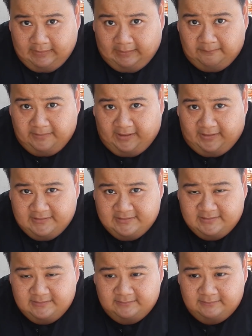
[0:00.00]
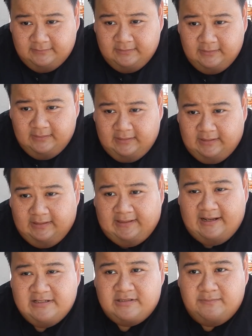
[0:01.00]
Ambiance. It
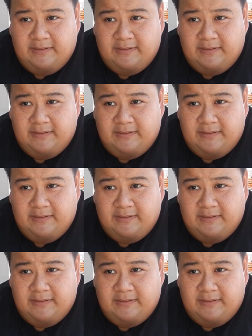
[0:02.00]
has to